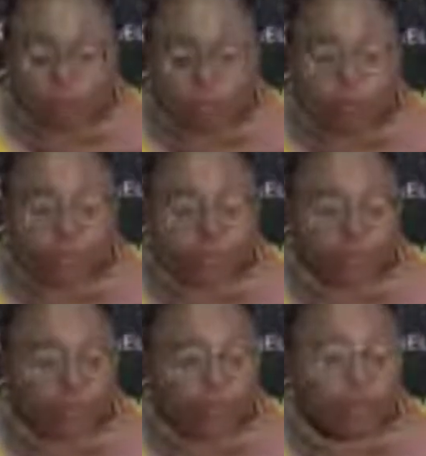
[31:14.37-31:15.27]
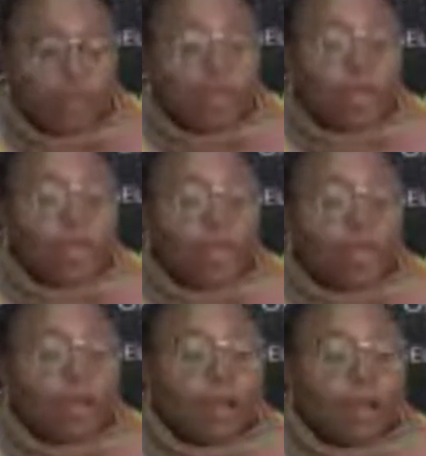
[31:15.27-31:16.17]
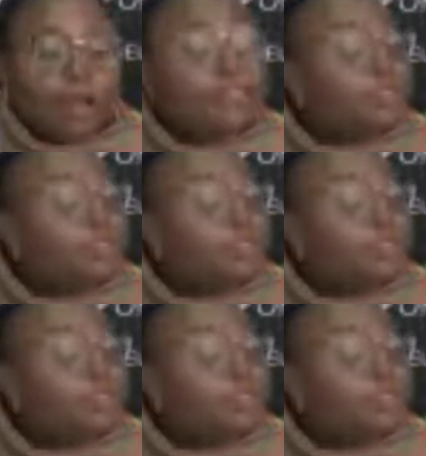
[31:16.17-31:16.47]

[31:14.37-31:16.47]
going through? It's one